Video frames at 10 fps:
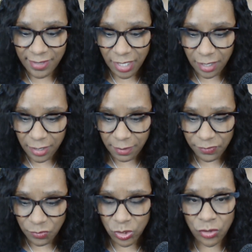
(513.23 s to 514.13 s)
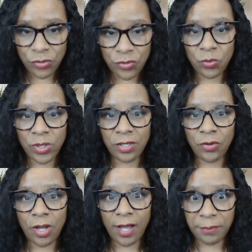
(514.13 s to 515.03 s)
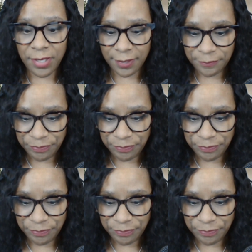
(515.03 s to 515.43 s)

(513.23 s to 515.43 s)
that comes when you're doing your hobby.